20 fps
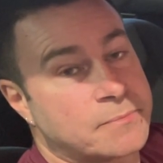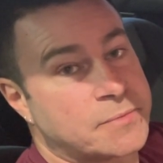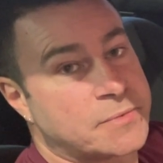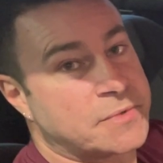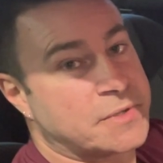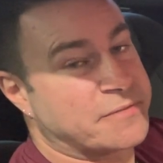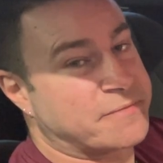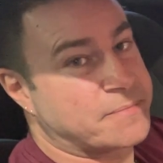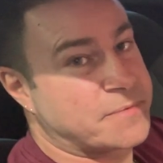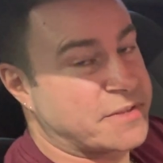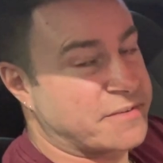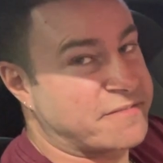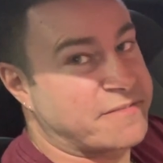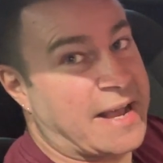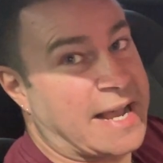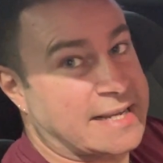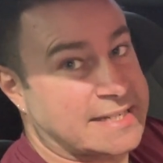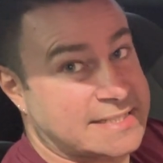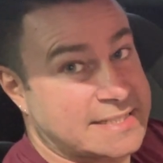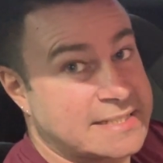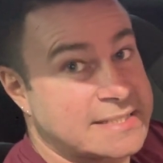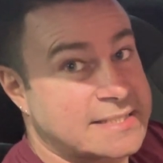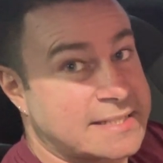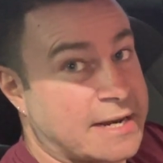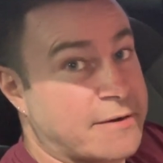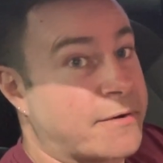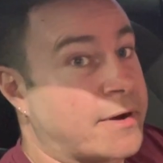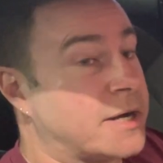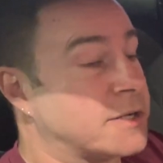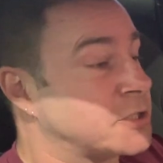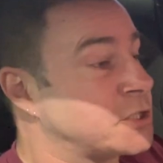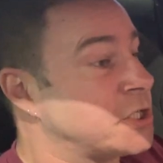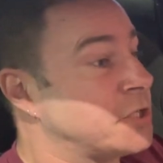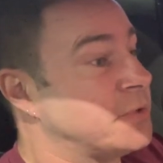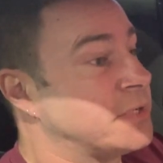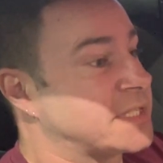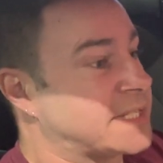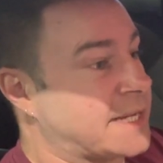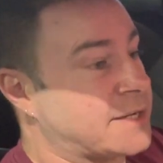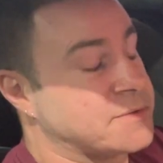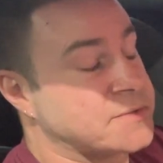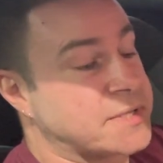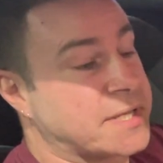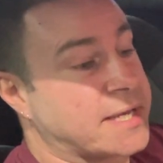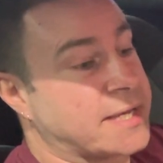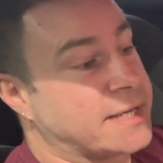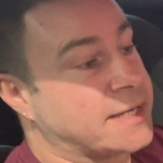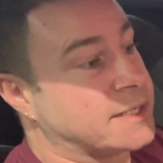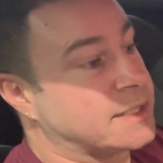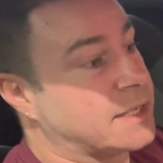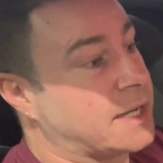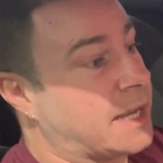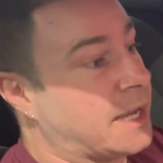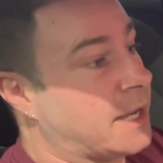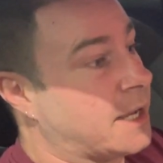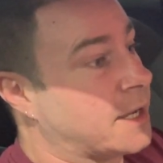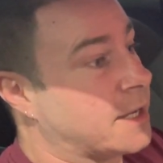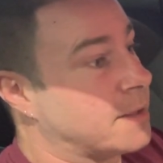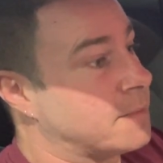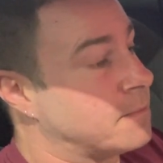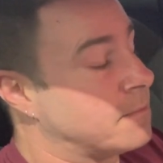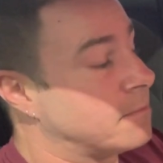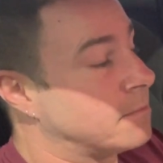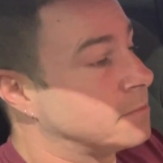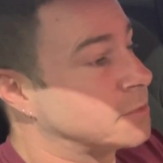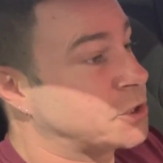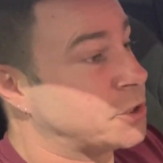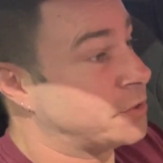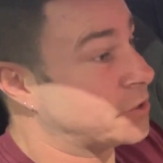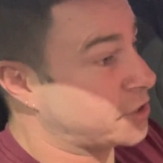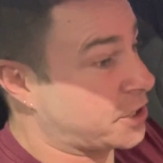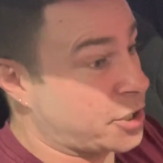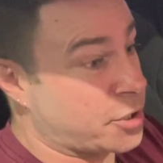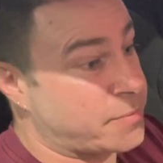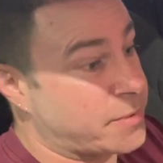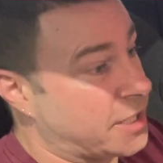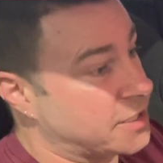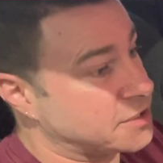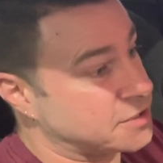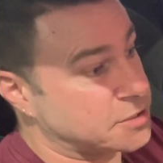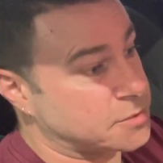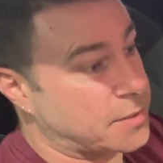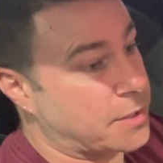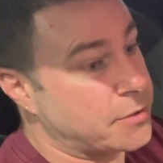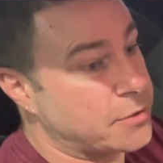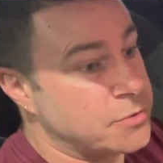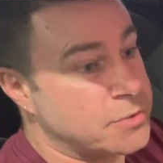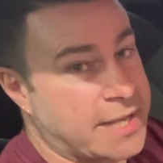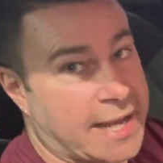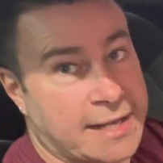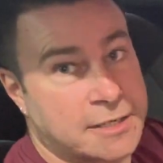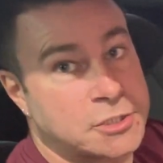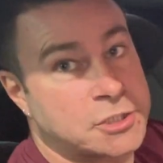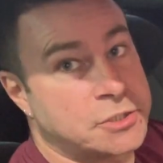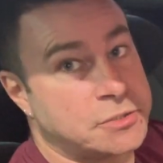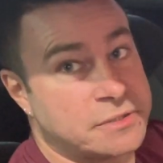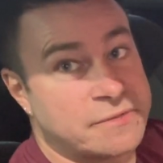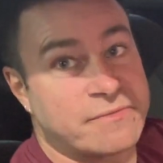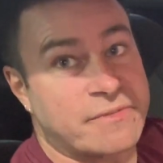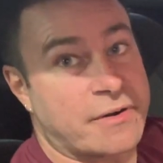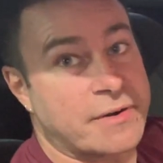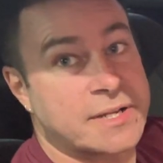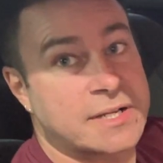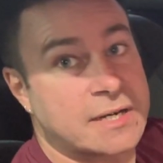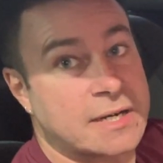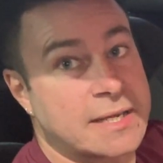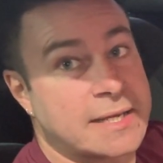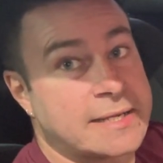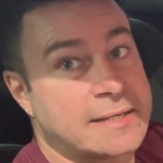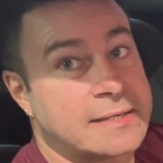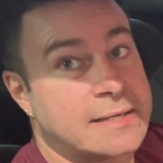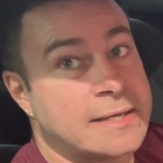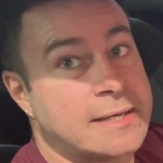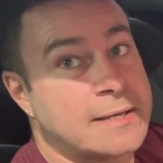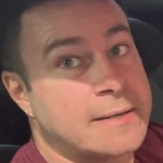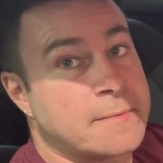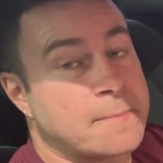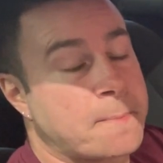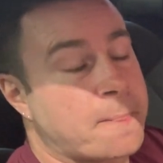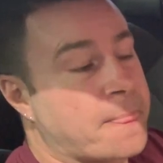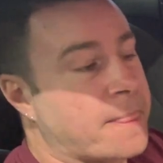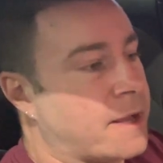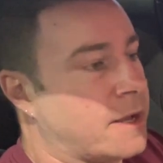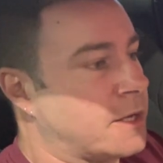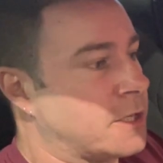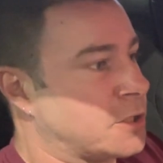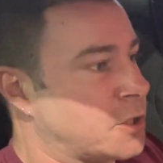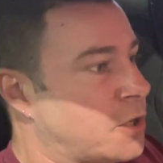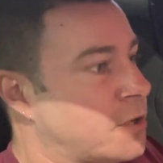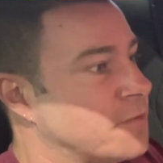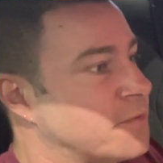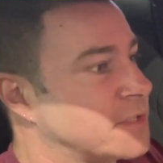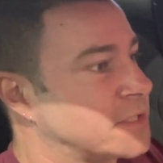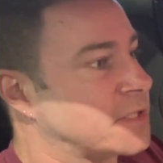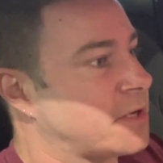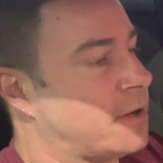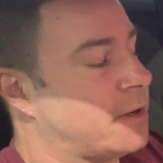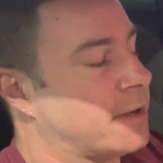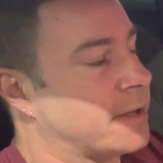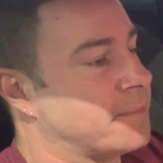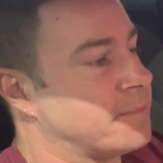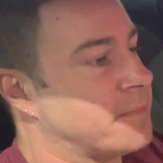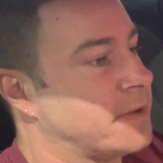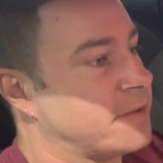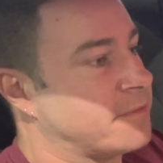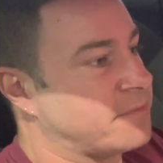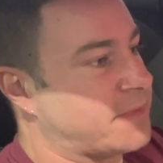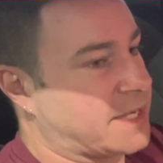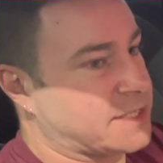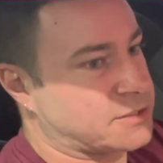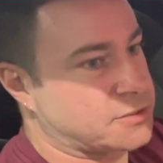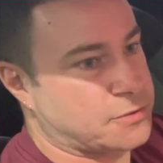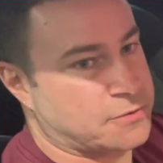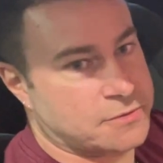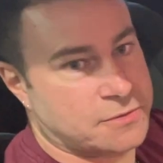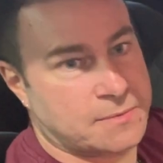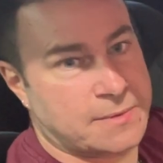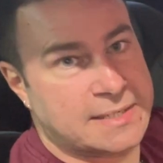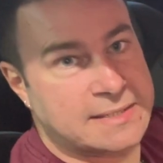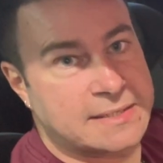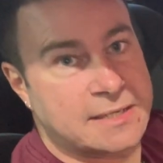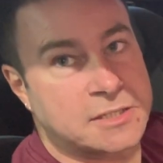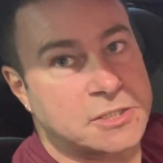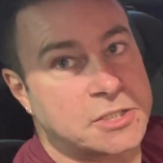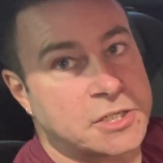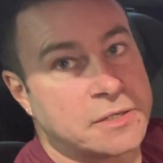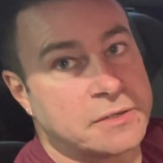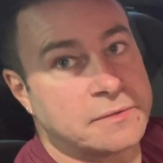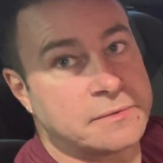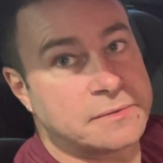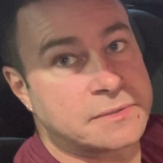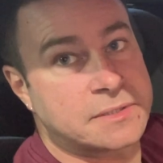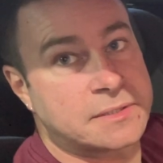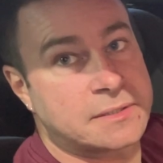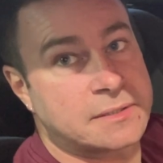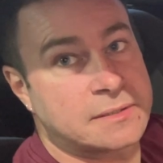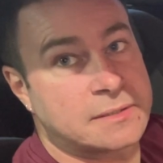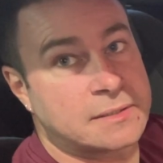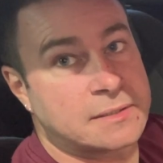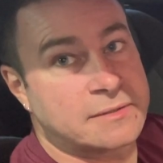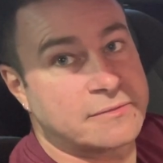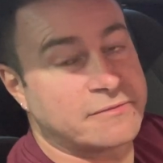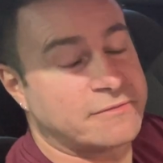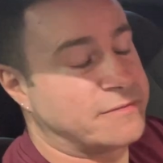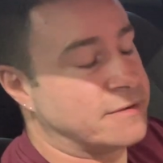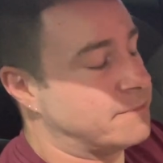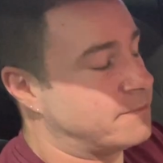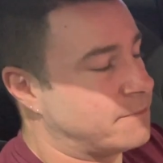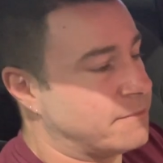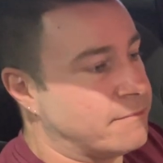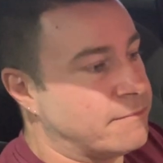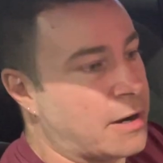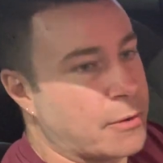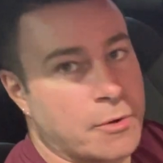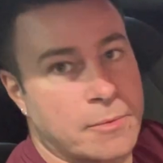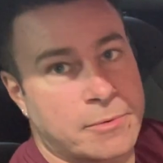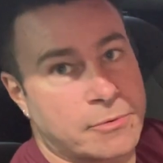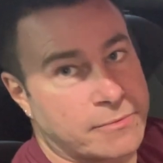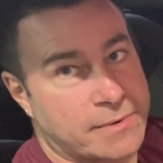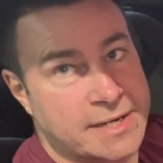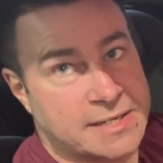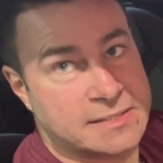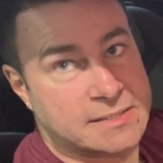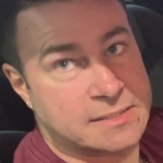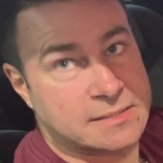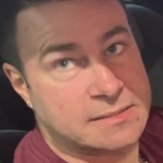The fact is there are tuners out there, tuners I know personally as well, who can tune them very clean. A lot of the time, that's not the way they're tuned for multiple reasons.